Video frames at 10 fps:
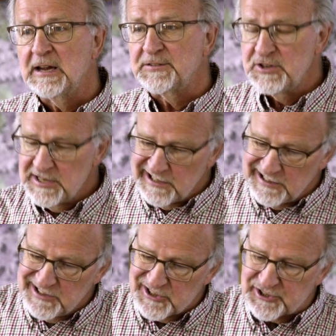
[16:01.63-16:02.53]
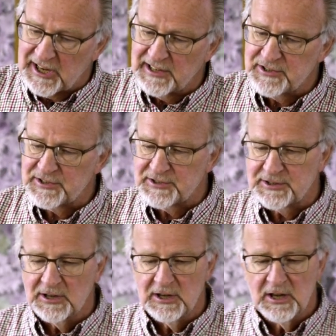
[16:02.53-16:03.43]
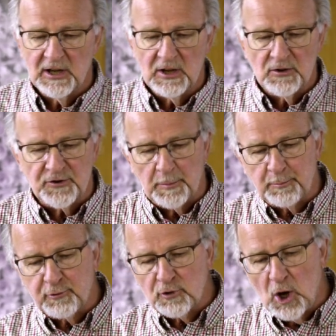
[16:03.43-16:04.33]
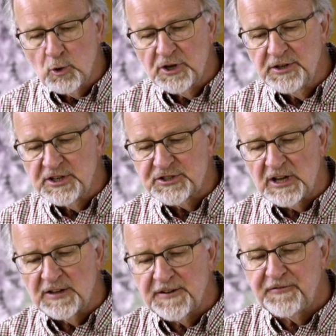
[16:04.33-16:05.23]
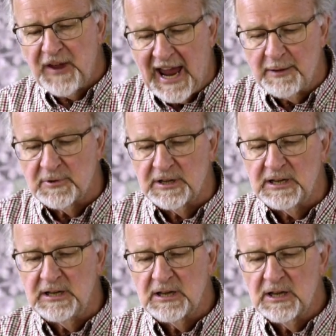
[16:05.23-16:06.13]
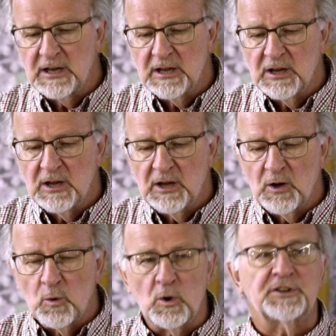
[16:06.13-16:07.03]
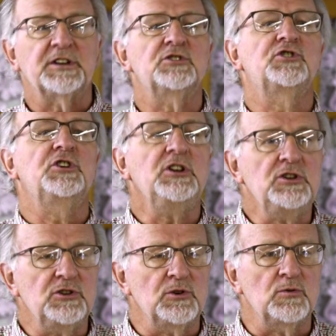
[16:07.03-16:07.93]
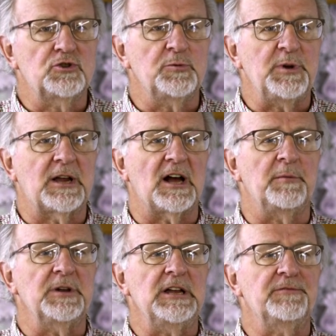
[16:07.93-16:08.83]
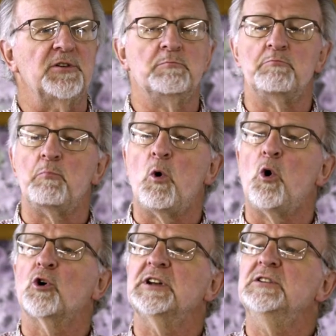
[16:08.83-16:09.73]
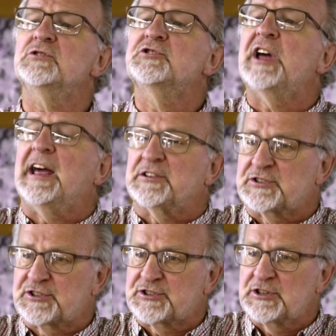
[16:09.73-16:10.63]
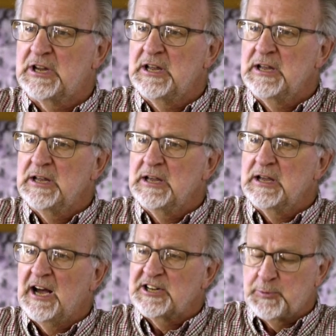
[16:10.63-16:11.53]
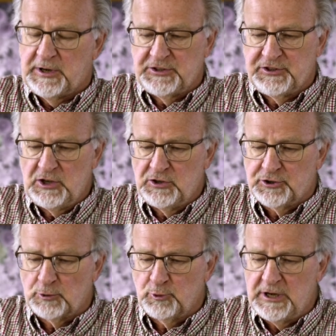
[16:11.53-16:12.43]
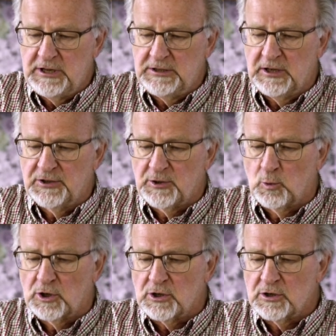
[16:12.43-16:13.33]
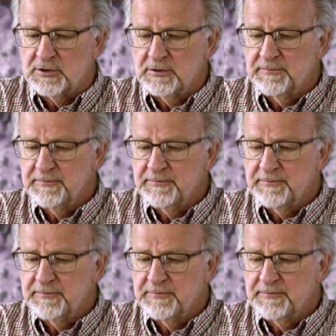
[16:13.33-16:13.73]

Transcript: and the incest, the brokenness of the family, will continue to become even more intense as we continue to read in the Word.